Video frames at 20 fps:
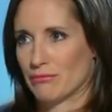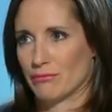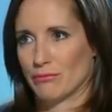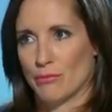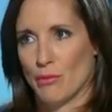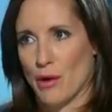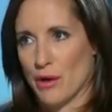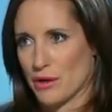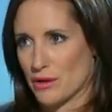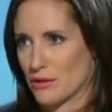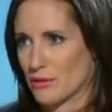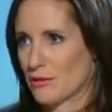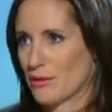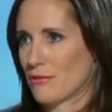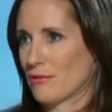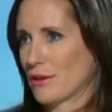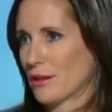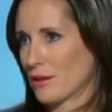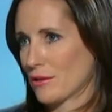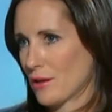wonder
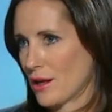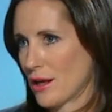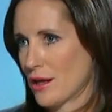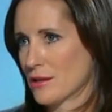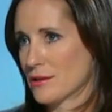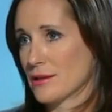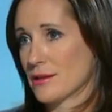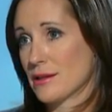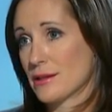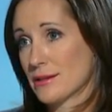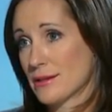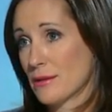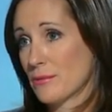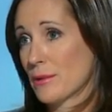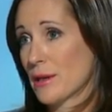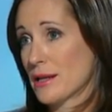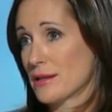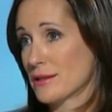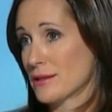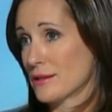and wring their hands. And in some
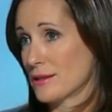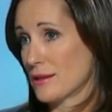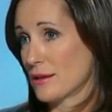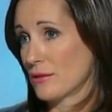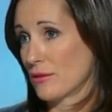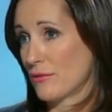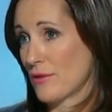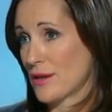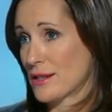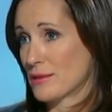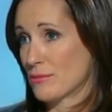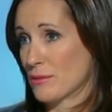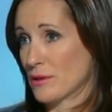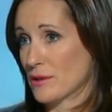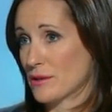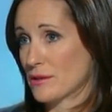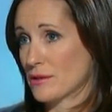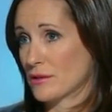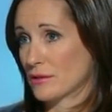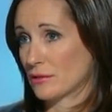cases, their
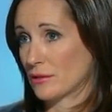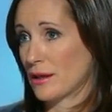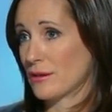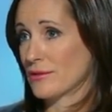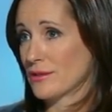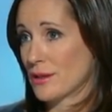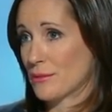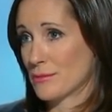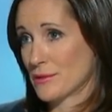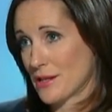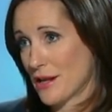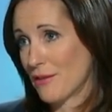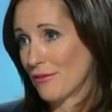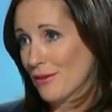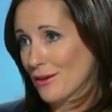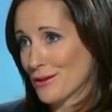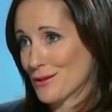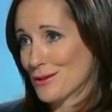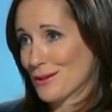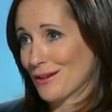investments, their lifetime
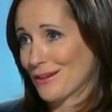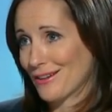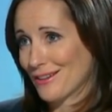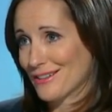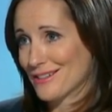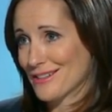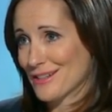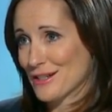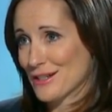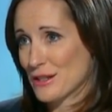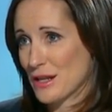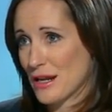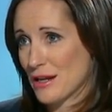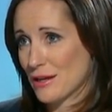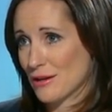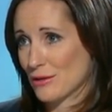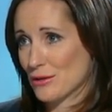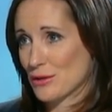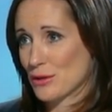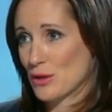savings is at
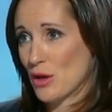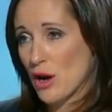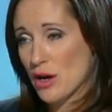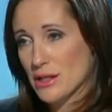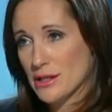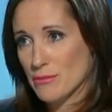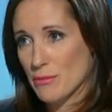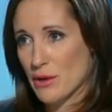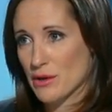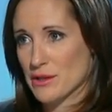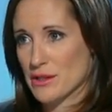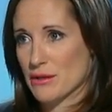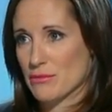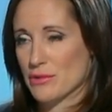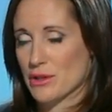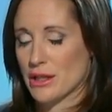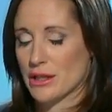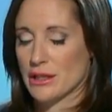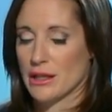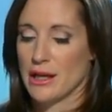stake here. Right. It's not a small
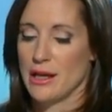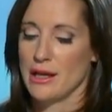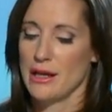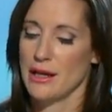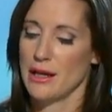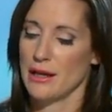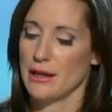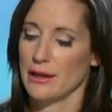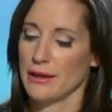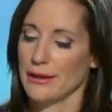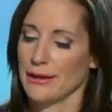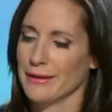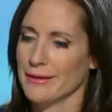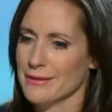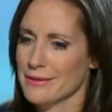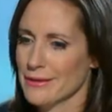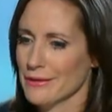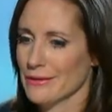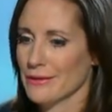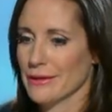subject.
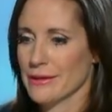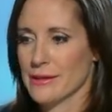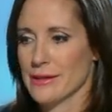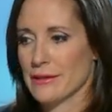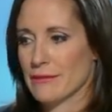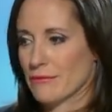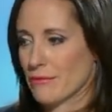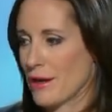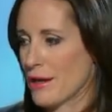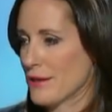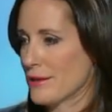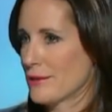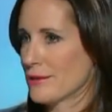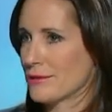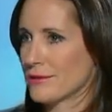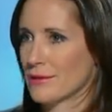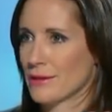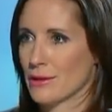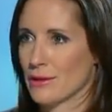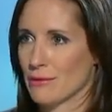Is it rent
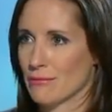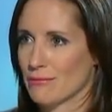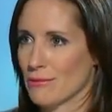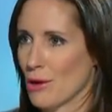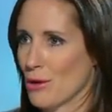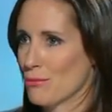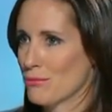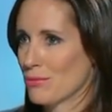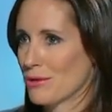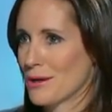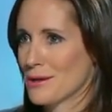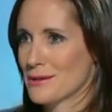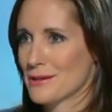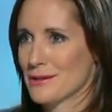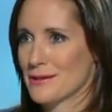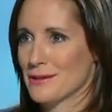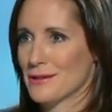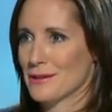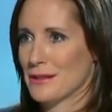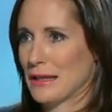to home
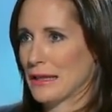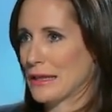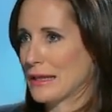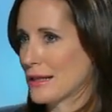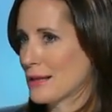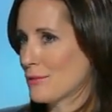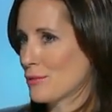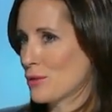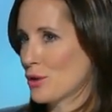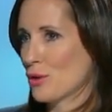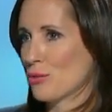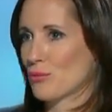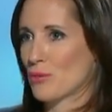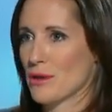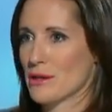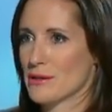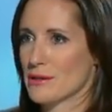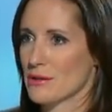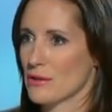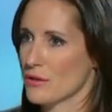prices? Is it income to home
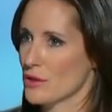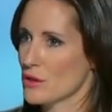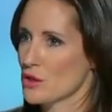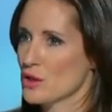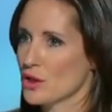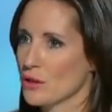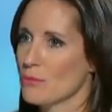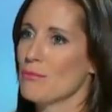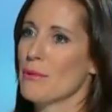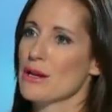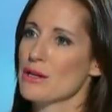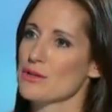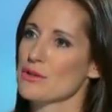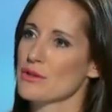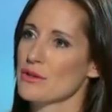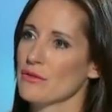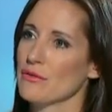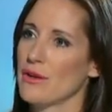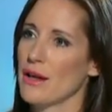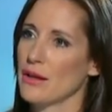prices? Are these good
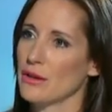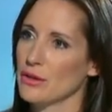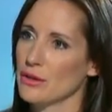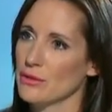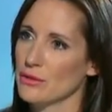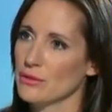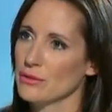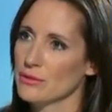measures of value?